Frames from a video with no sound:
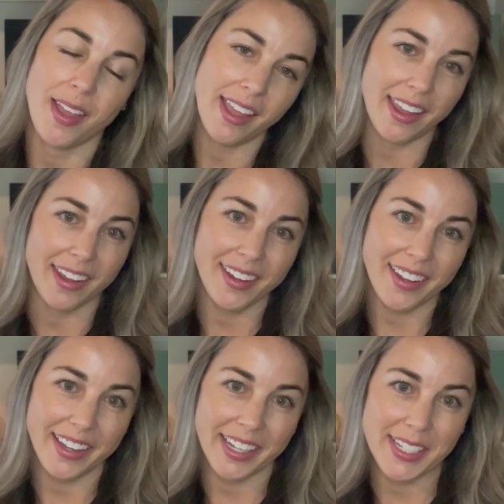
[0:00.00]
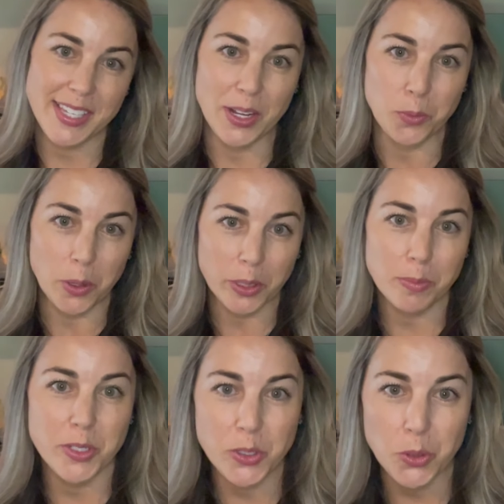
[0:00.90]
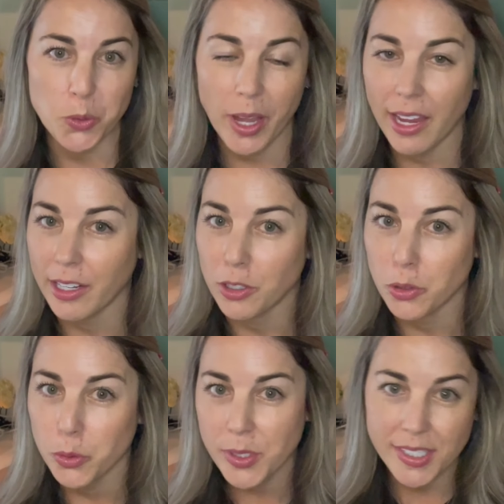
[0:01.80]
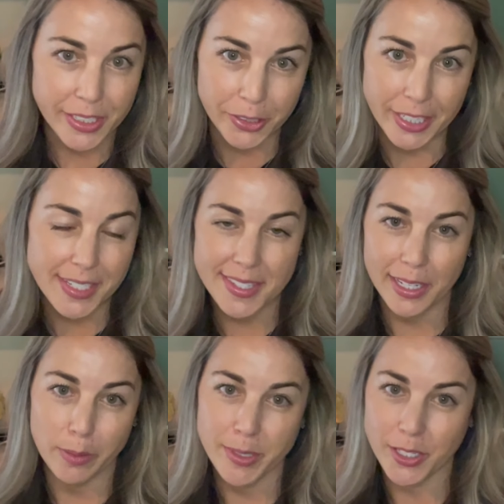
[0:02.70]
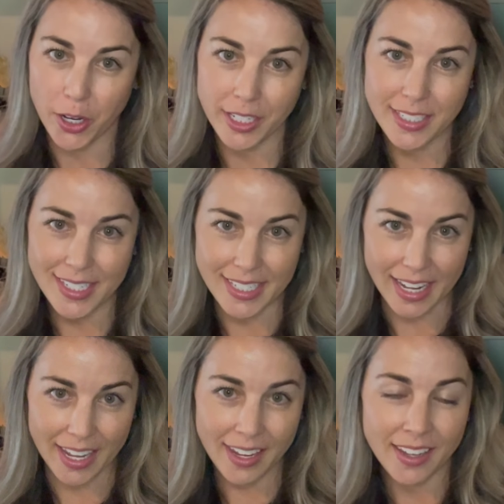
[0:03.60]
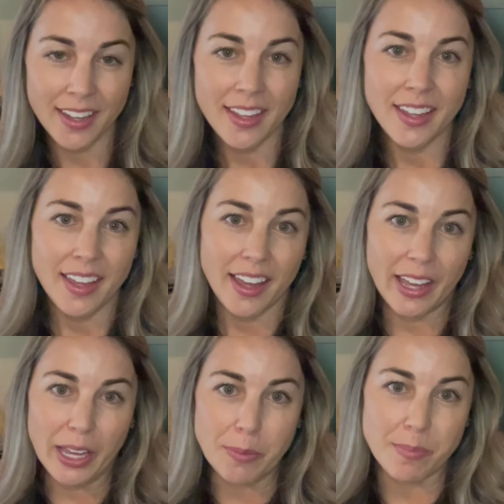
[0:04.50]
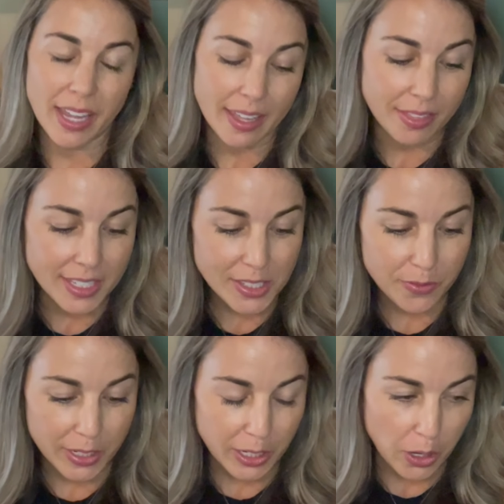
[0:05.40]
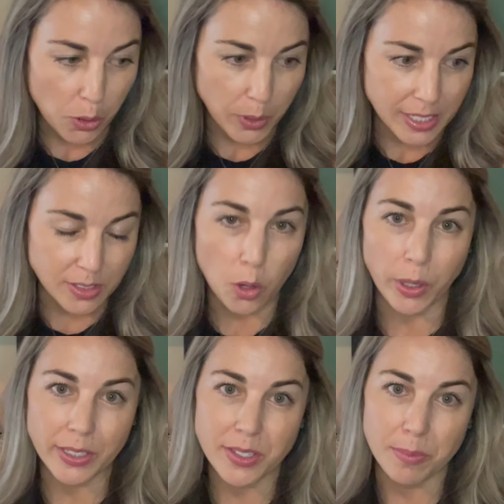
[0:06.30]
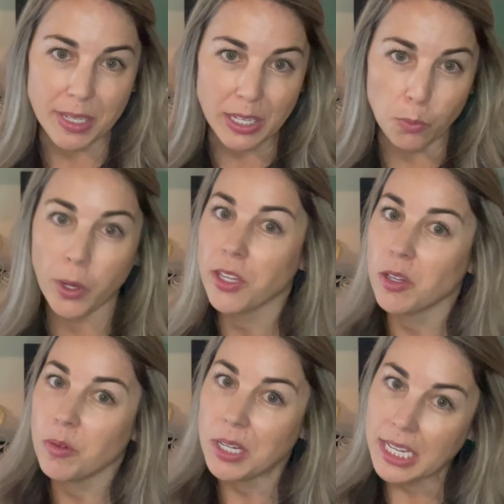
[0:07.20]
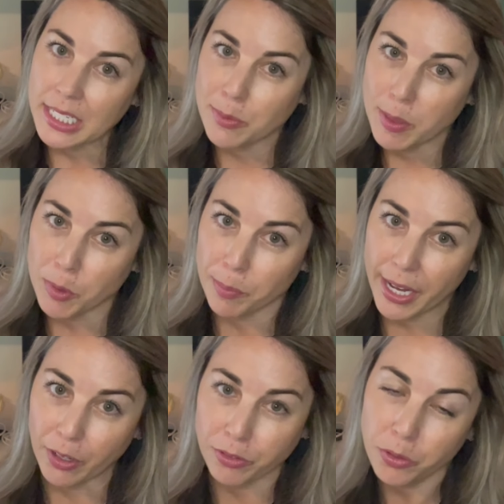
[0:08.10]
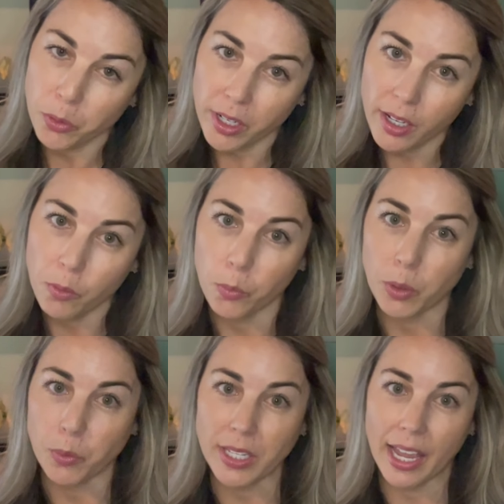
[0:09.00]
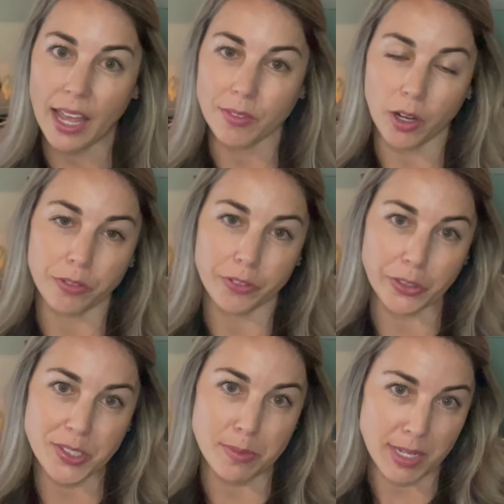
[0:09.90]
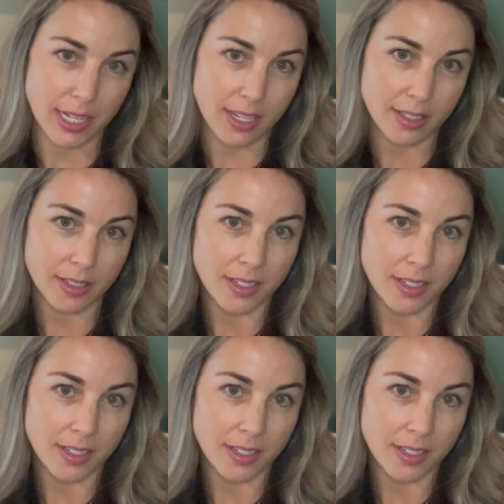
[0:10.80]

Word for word: Hey guys, and welcome to a new series that I'm starting today. Um, and this video is going to be what you need to be prepared for when we have our first meeting.